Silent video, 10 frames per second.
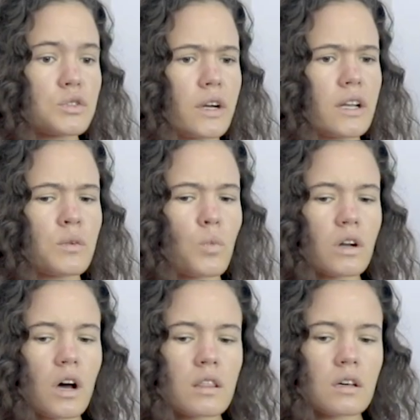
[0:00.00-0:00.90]
That's great. And
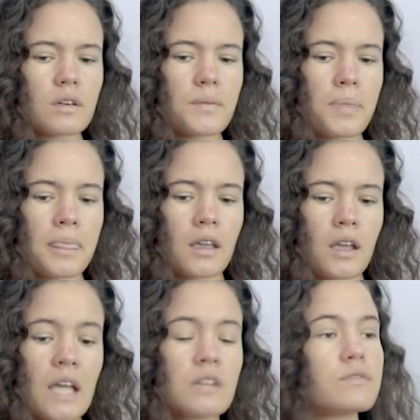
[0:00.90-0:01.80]
what other
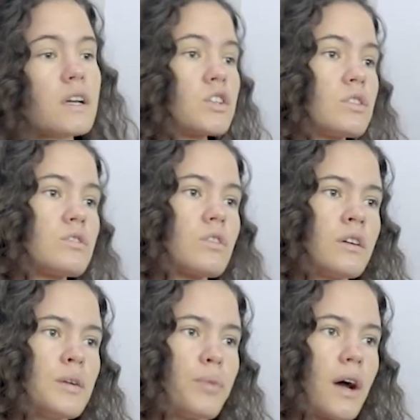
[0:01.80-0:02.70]
innovations
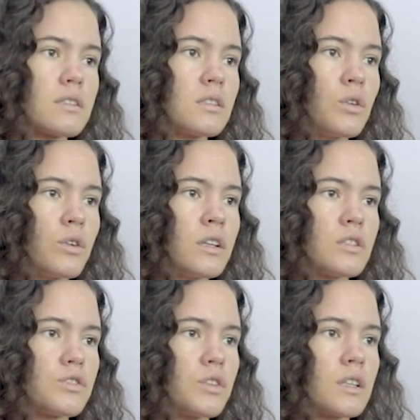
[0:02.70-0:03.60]
are impacting your
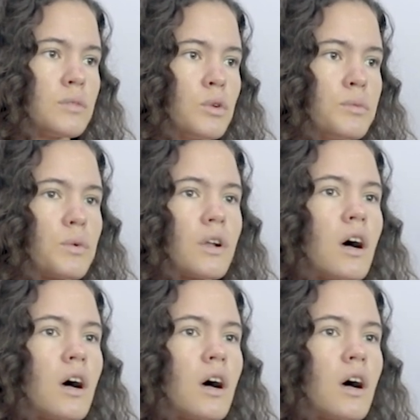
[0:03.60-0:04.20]
industry at the moment?